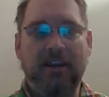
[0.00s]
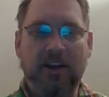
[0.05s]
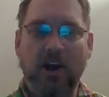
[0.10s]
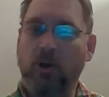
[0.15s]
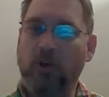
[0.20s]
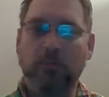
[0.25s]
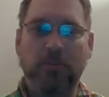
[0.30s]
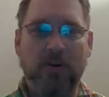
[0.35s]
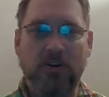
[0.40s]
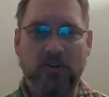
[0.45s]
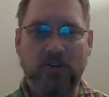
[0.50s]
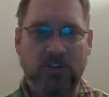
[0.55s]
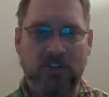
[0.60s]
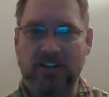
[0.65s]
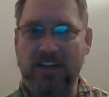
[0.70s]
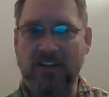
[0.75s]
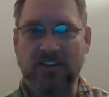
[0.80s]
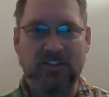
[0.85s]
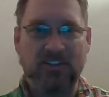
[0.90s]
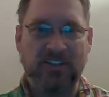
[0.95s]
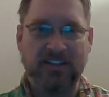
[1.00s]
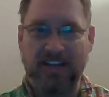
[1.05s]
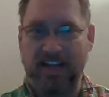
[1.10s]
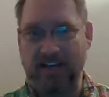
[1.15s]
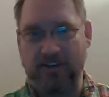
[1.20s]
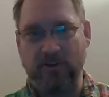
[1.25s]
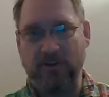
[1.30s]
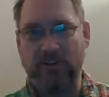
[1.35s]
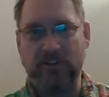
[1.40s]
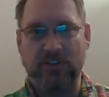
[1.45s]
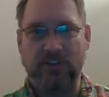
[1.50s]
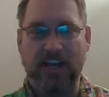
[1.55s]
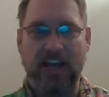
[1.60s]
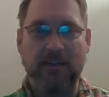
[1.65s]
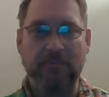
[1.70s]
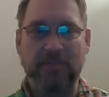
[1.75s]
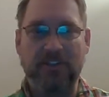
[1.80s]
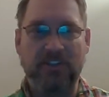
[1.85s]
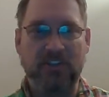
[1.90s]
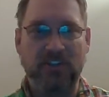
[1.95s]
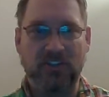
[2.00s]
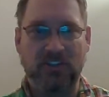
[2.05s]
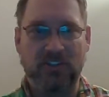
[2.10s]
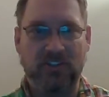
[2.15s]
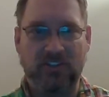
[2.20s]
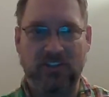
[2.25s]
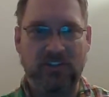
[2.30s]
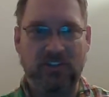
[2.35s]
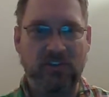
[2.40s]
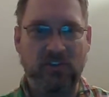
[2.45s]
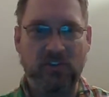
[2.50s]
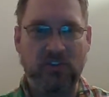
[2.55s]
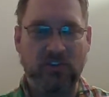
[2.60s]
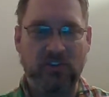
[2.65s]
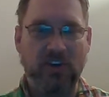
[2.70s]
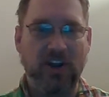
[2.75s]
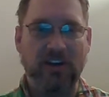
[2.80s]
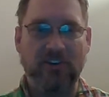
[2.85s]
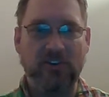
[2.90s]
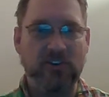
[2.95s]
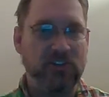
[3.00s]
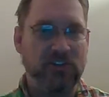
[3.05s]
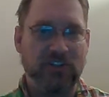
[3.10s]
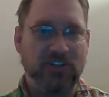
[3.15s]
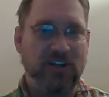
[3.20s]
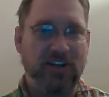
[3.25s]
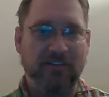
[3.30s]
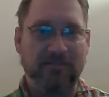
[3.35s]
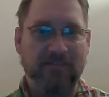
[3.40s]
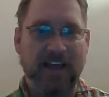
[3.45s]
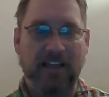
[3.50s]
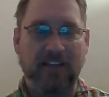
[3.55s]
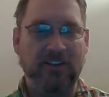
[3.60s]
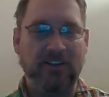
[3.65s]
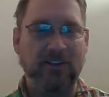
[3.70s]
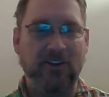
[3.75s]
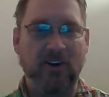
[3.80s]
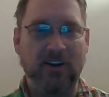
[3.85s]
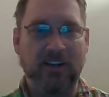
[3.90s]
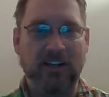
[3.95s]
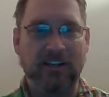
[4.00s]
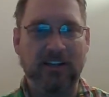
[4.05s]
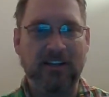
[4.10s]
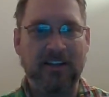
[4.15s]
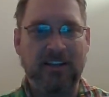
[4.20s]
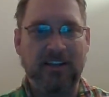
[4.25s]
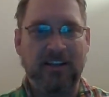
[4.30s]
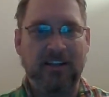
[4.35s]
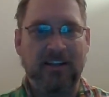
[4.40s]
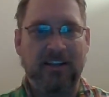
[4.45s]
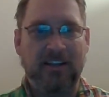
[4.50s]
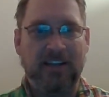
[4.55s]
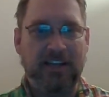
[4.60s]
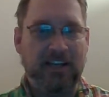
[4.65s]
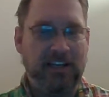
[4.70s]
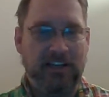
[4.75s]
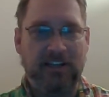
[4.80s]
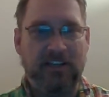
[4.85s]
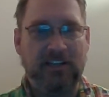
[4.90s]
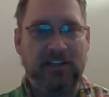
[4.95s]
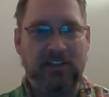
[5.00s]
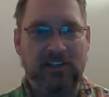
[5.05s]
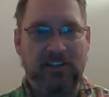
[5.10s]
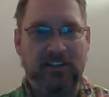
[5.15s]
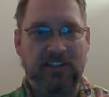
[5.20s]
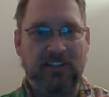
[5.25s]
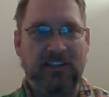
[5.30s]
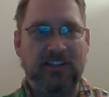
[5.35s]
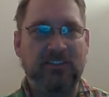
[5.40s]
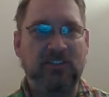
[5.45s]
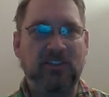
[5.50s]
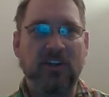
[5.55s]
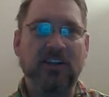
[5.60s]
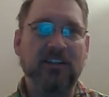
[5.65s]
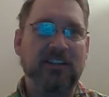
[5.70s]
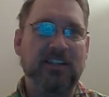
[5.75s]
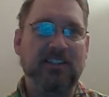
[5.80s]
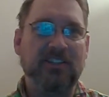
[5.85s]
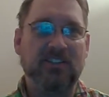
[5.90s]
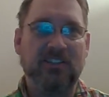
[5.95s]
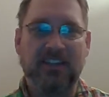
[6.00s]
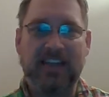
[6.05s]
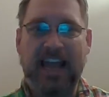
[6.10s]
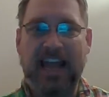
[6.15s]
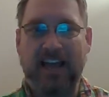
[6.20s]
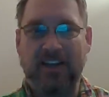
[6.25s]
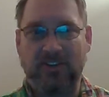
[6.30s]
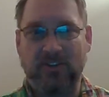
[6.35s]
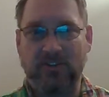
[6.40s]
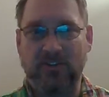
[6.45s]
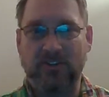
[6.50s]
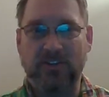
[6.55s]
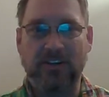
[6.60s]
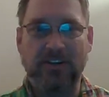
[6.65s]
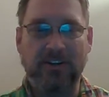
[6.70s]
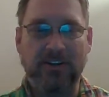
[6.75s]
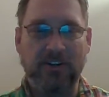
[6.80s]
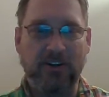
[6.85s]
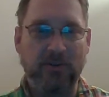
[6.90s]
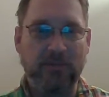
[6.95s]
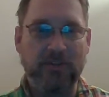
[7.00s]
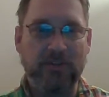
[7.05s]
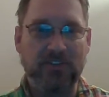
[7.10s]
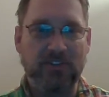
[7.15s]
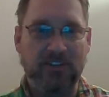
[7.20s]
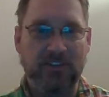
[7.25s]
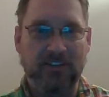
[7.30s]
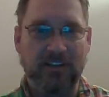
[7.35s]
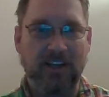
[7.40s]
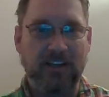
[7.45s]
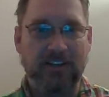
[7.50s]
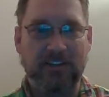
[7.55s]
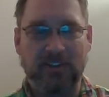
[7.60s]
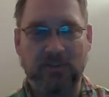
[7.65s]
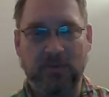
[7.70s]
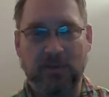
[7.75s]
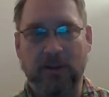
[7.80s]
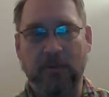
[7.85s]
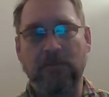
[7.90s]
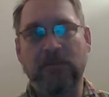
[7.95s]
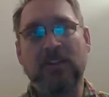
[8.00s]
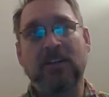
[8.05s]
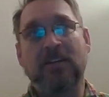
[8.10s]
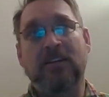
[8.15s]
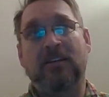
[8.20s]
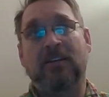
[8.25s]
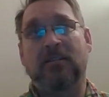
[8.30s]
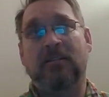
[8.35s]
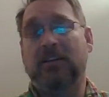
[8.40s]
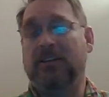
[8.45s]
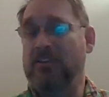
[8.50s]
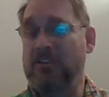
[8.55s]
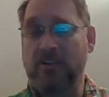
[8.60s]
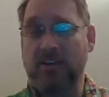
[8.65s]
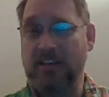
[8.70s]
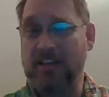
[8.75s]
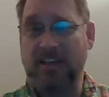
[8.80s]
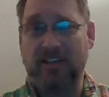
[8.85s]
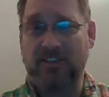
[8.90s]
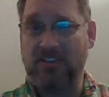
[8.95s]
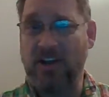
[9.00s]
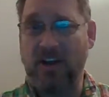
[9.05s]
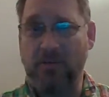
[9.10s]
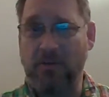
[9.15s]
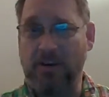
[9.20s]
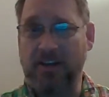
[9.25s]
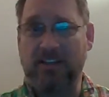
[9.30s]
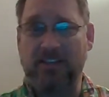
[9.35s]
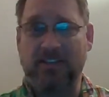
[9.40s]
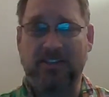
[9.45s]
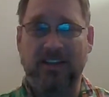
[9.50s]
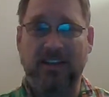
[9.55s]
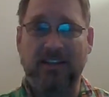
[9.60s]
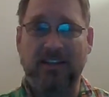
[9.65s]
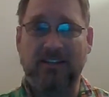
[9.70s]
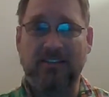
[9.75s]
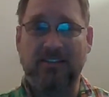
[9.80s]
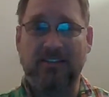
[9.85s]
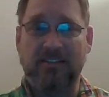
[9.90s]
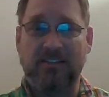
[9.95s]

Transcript: Whole Person doesn't detect creature type. You're just not a valid target. It's the caster that determines it, not the spell. No, that's not what it says.